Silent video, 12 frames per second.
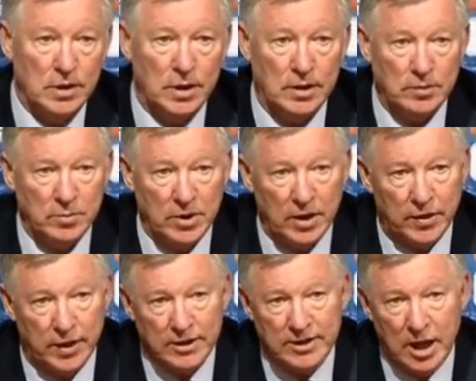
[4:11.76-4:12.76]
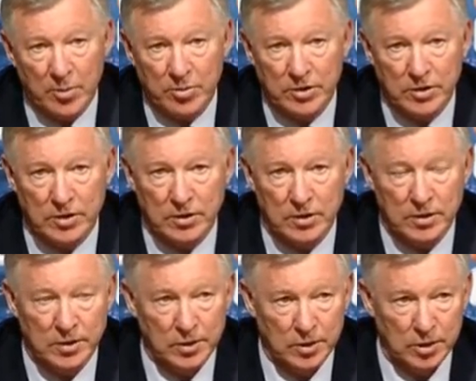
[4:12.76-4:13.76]
and many things happened
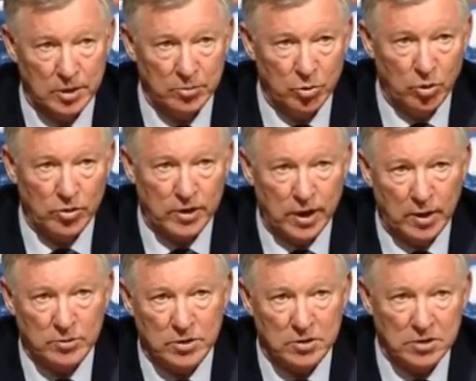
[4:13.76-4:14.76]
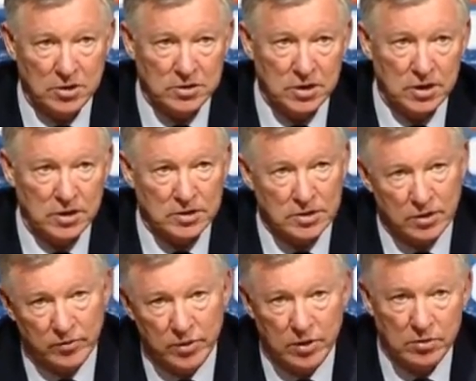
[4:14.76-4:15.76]
in both games that you say
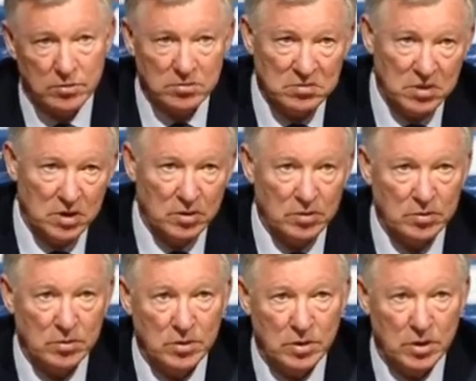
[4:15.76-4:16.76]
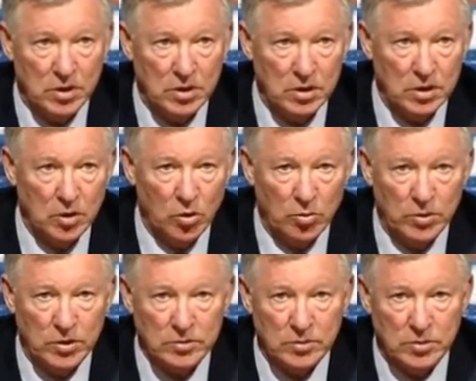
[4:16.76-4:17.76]
yourself, well, you know, you hope
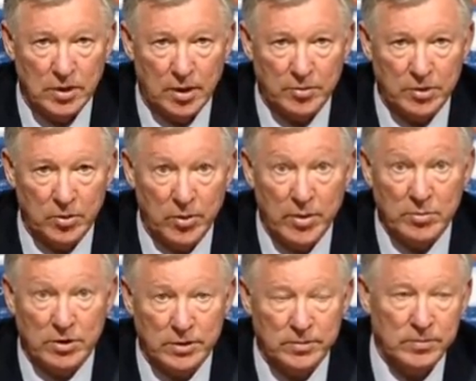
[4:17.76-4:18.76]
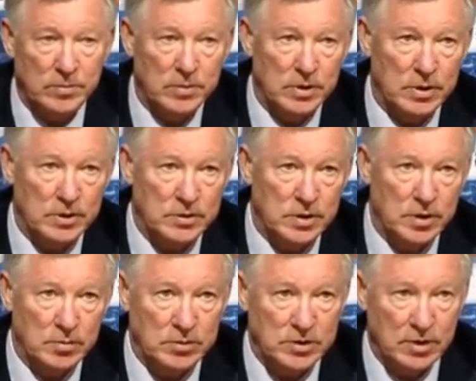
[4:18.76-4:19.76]
it doesn't happen at Wembley.
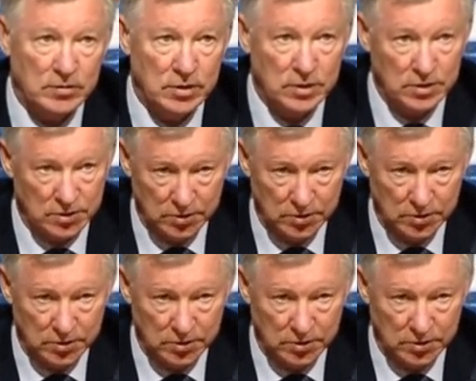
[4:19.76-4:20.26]
Certainly